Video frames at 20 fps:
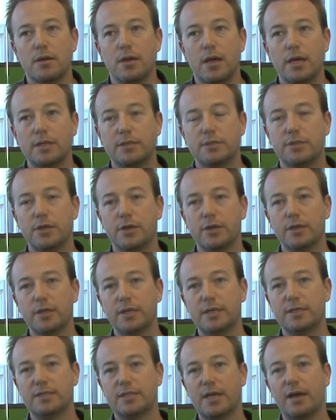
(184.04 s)
It
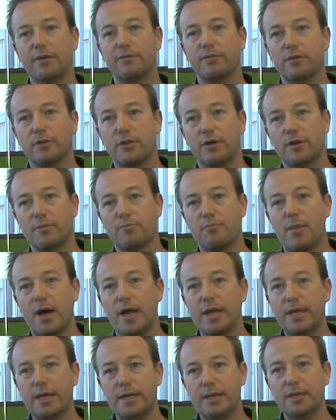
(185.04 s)
certainly saves a lot of
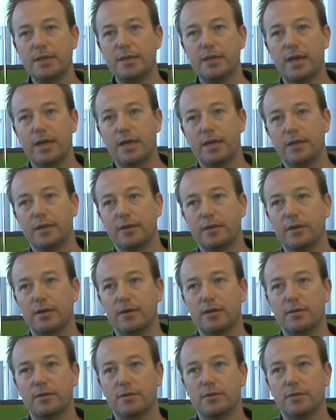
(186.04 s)
money in